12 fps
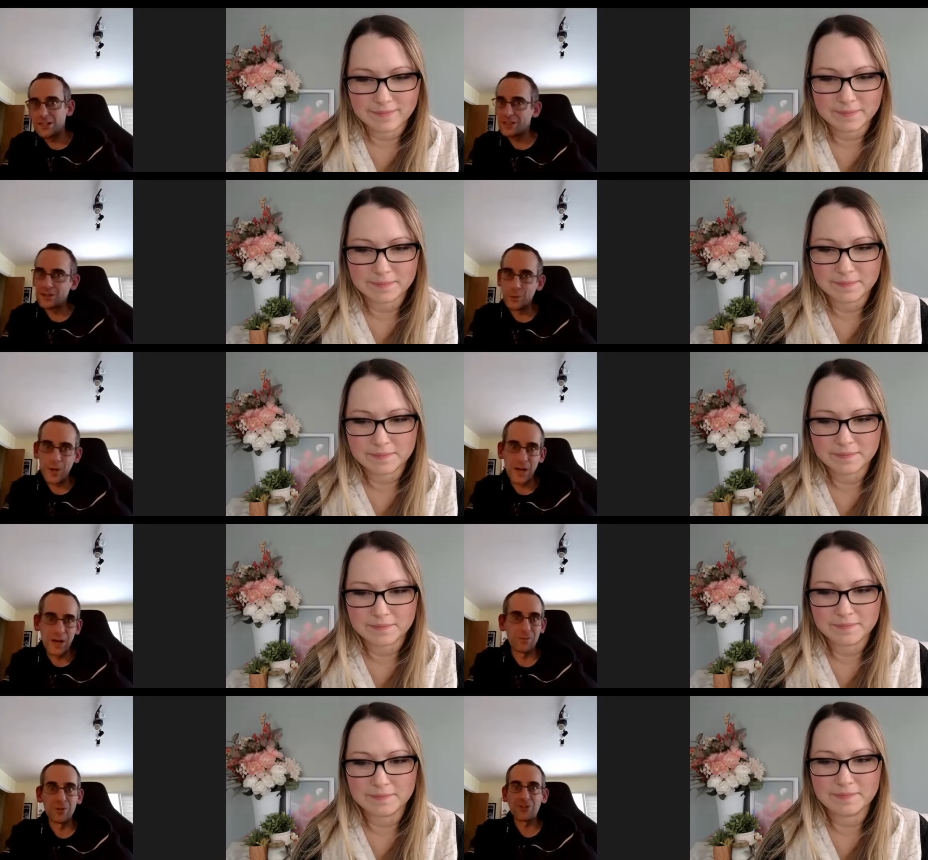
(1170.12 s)
Speaker 1: like to
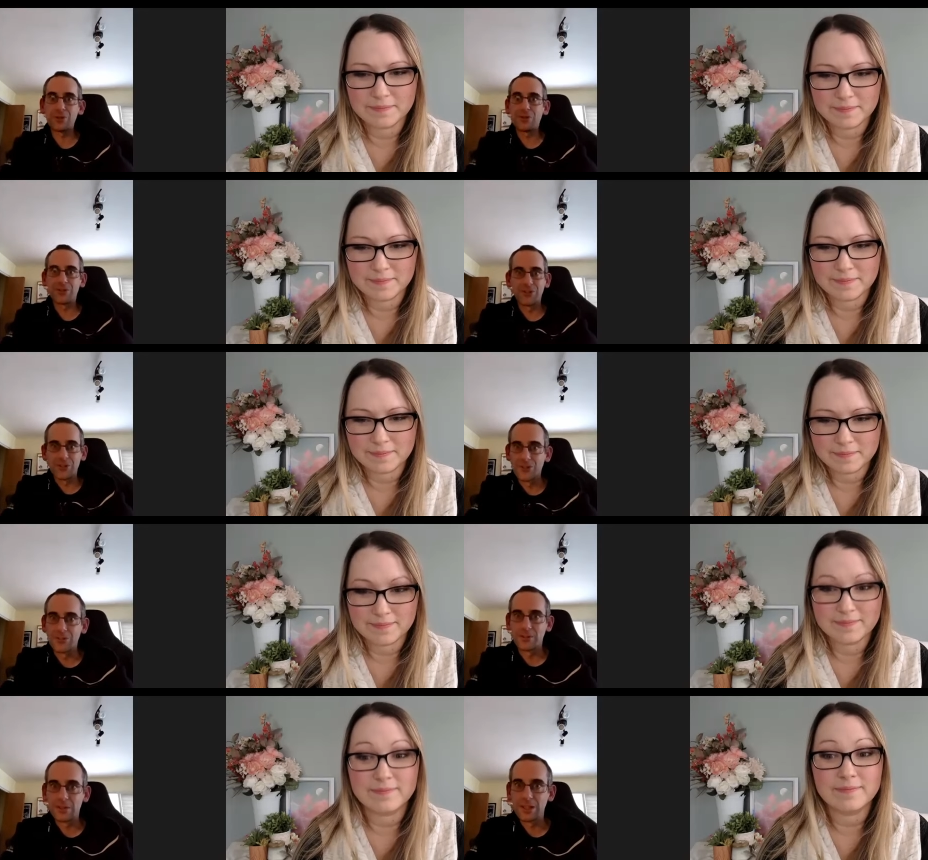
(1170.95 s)
have
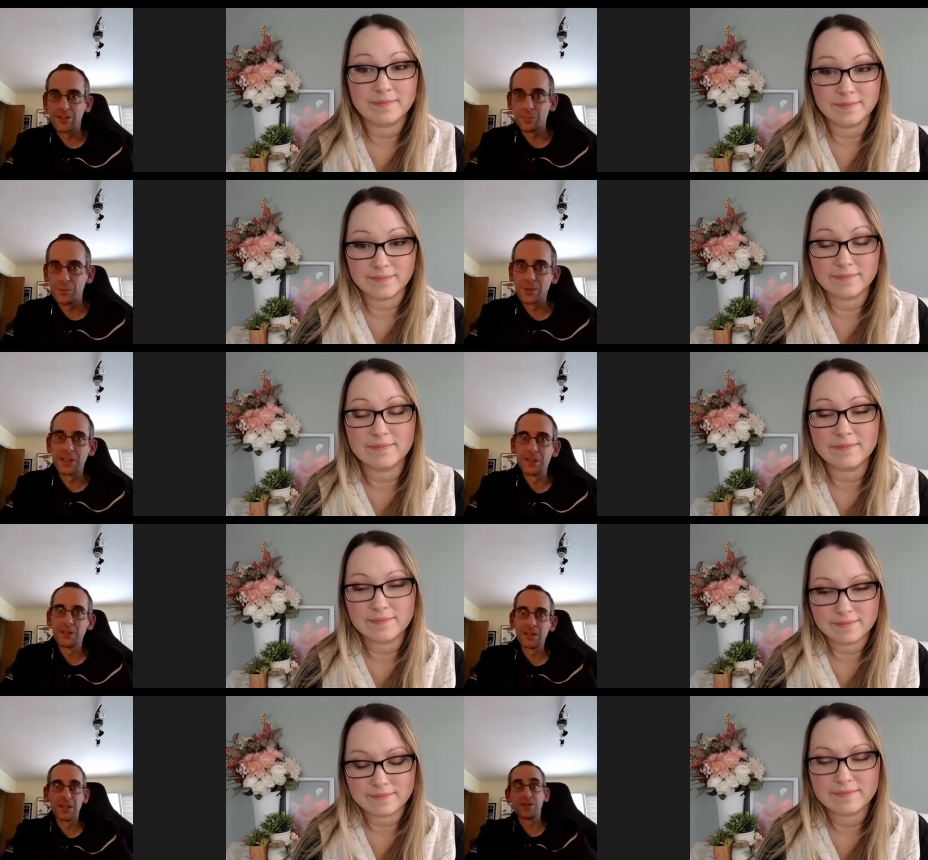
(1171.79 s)
resources, like mm-hmm. to put it,
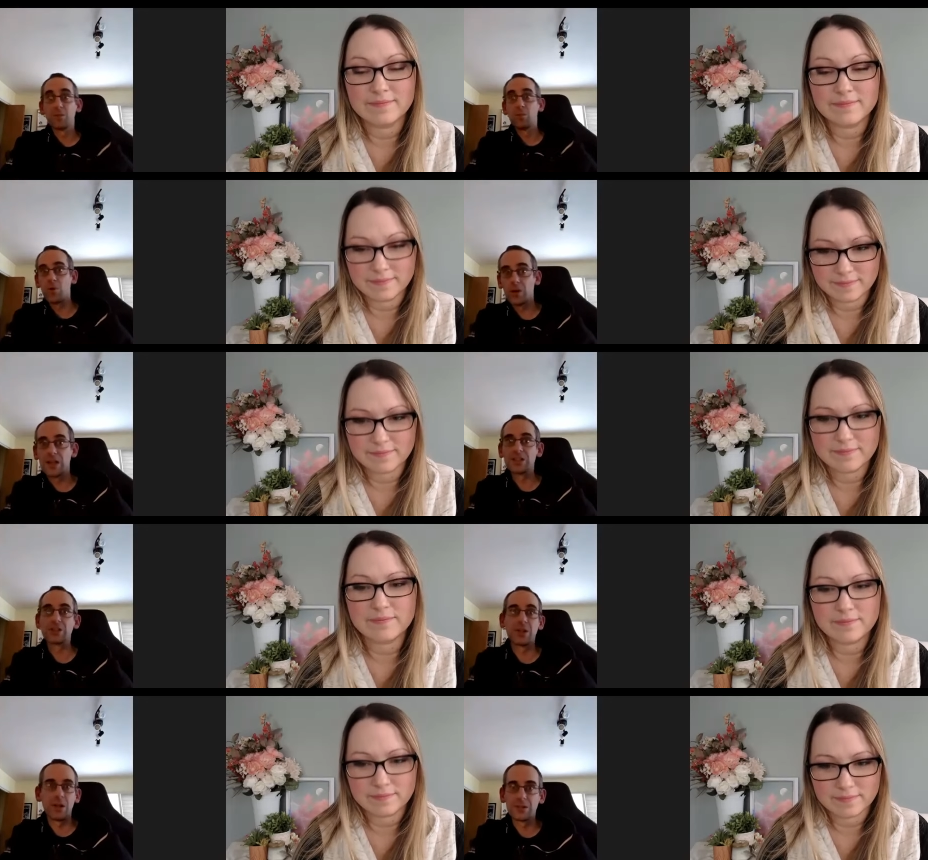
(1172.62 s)
mm-hmm. and the more like
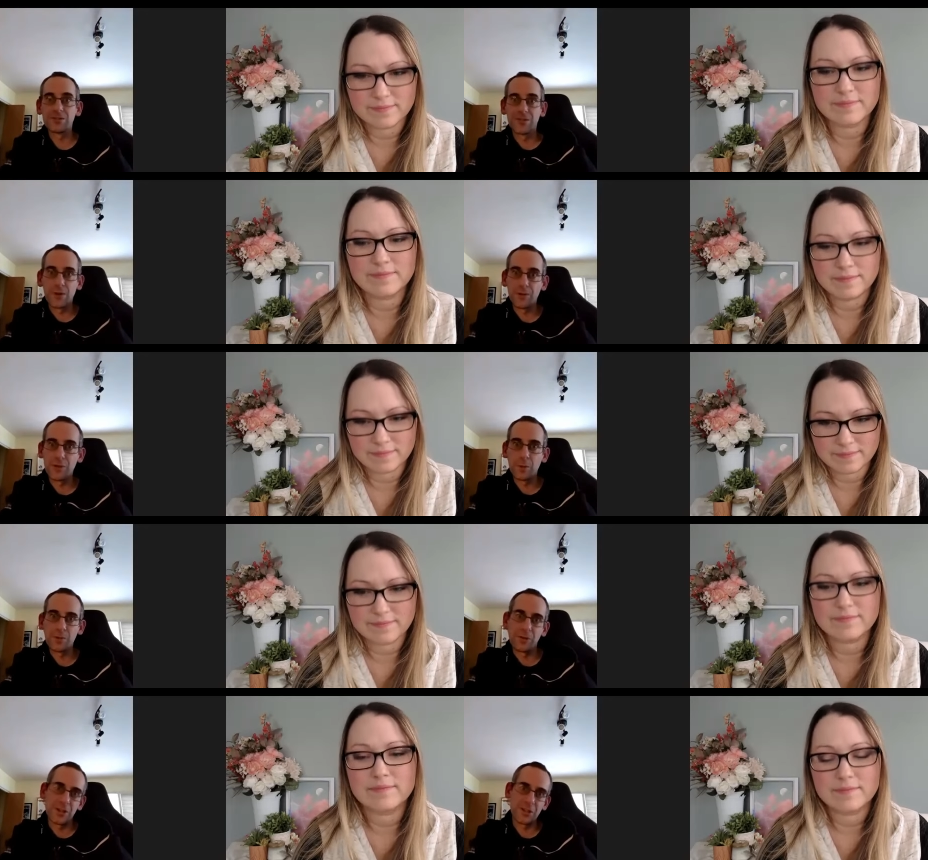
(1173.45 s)
the cost of the
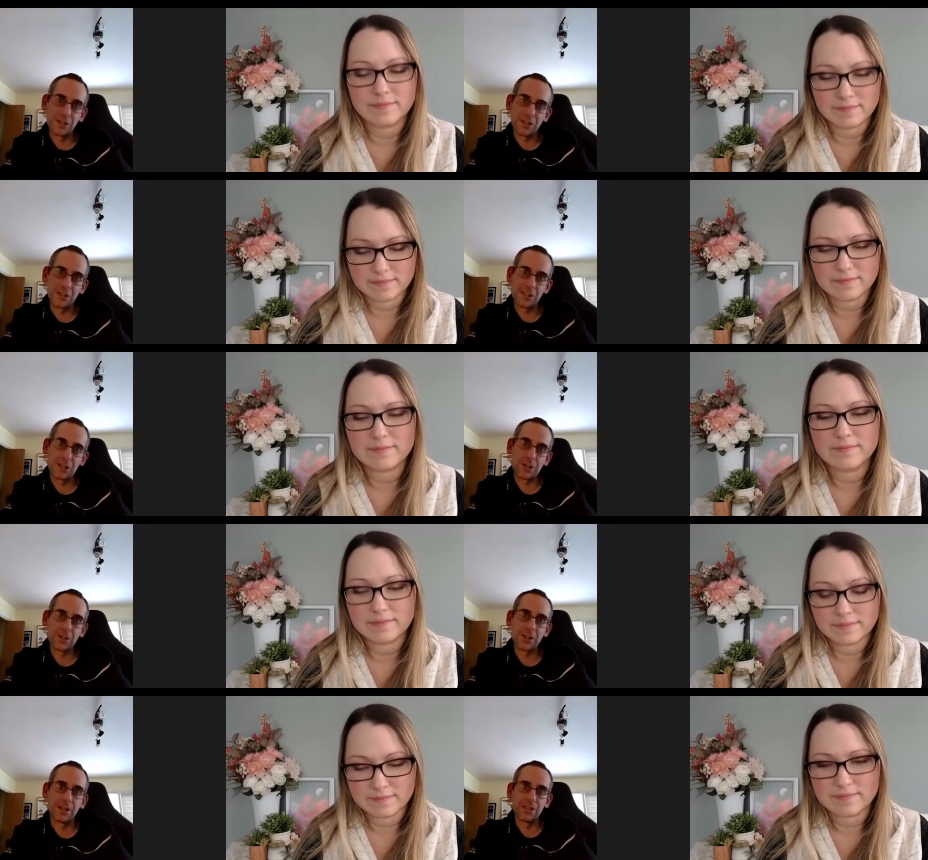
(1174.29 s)

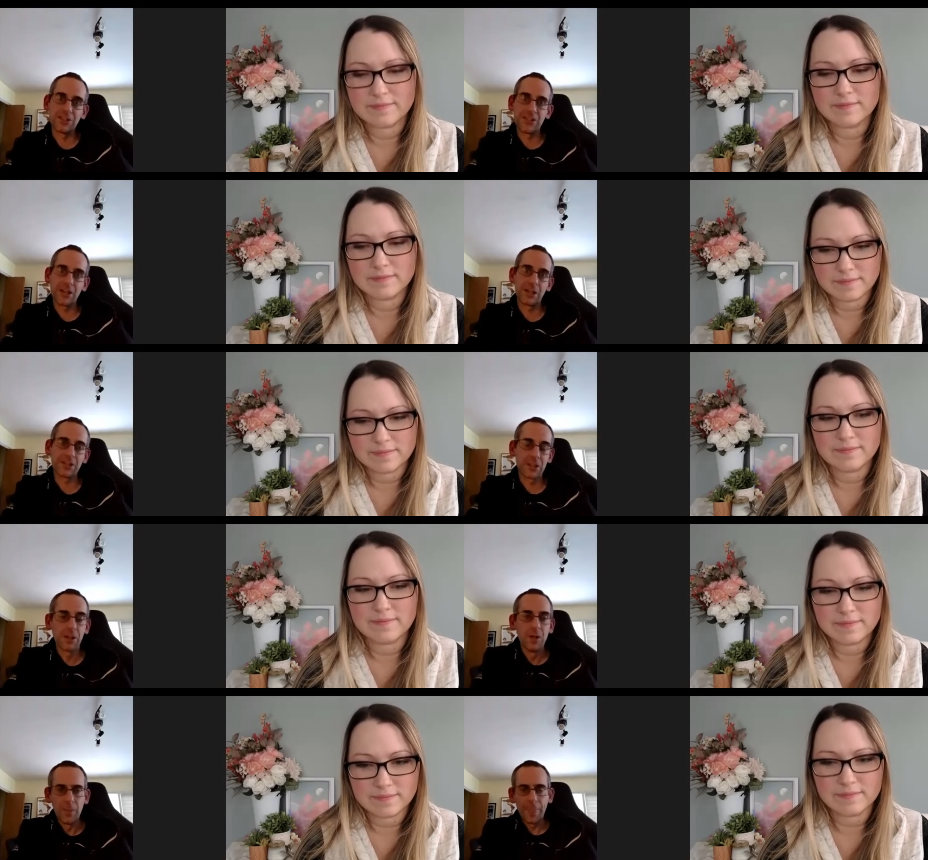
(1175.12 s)
operationalization is there. So
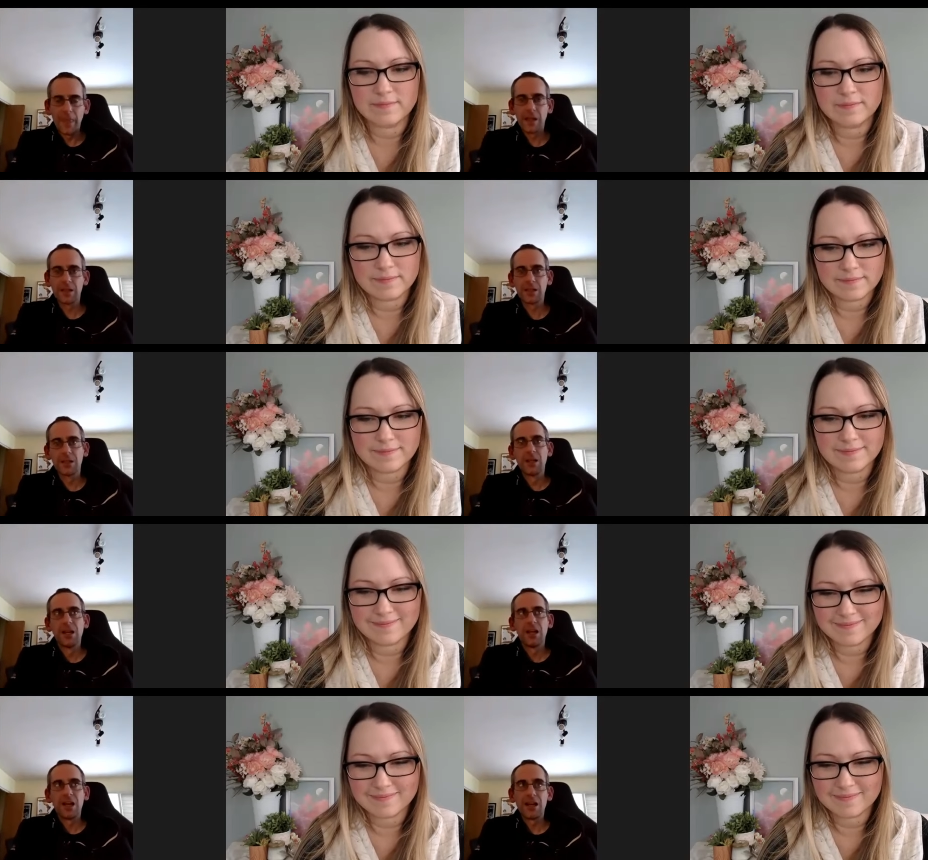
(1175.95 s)
it
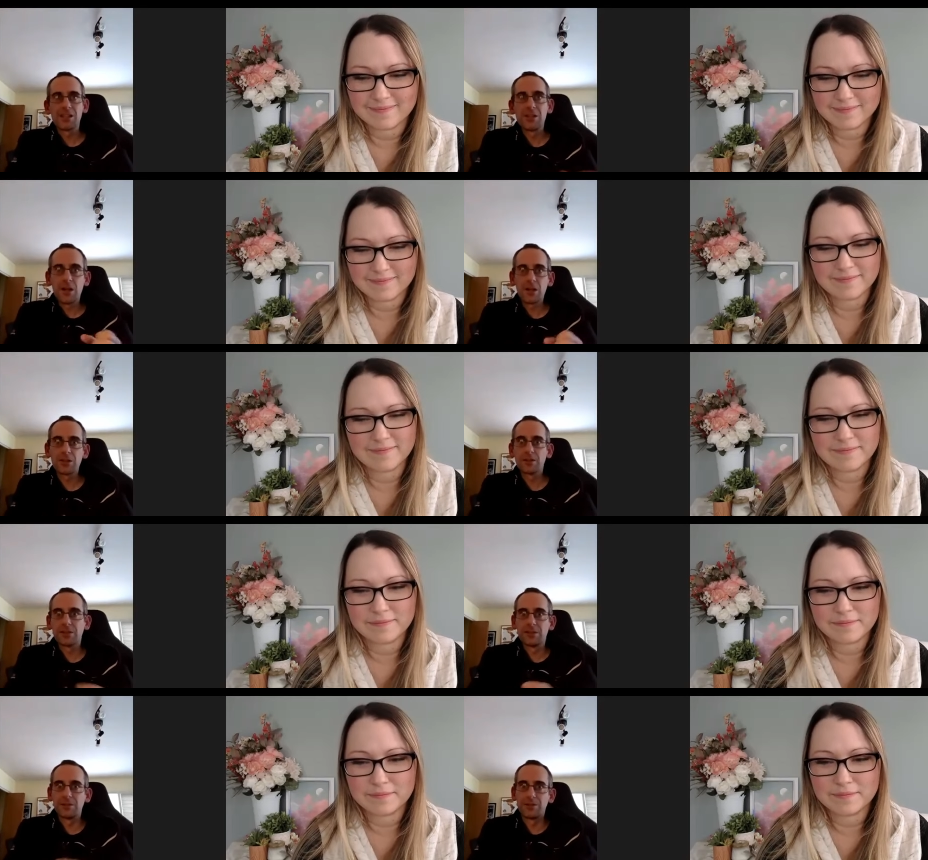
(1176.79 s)
it's not
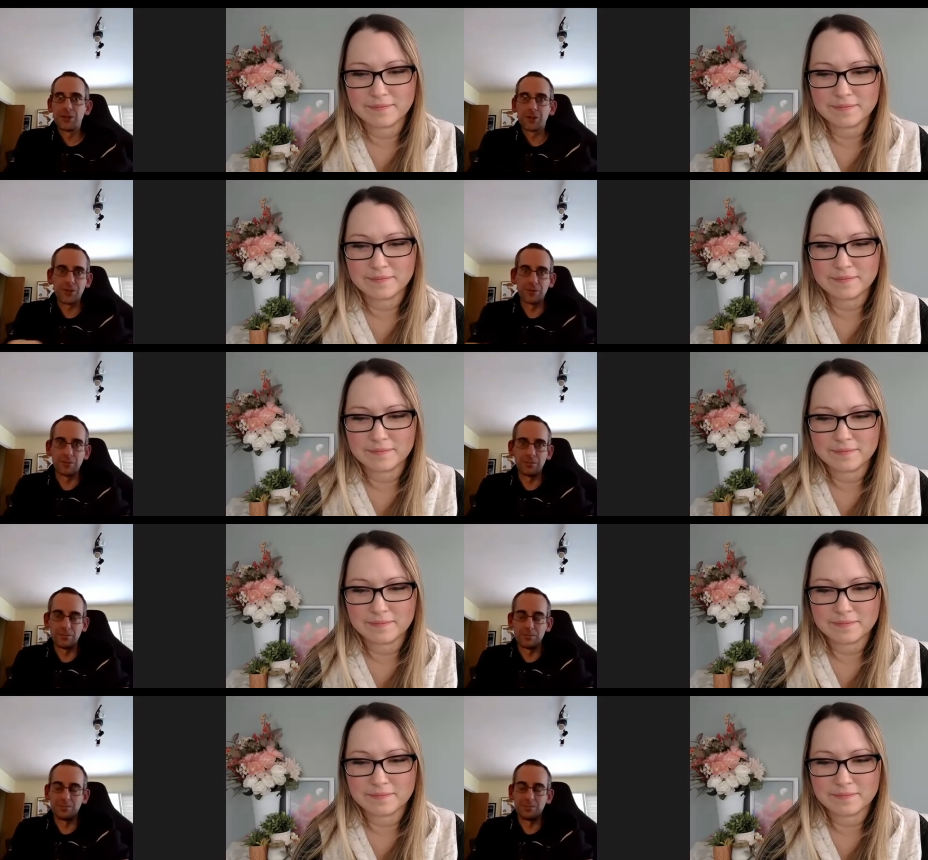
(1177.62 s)
you know to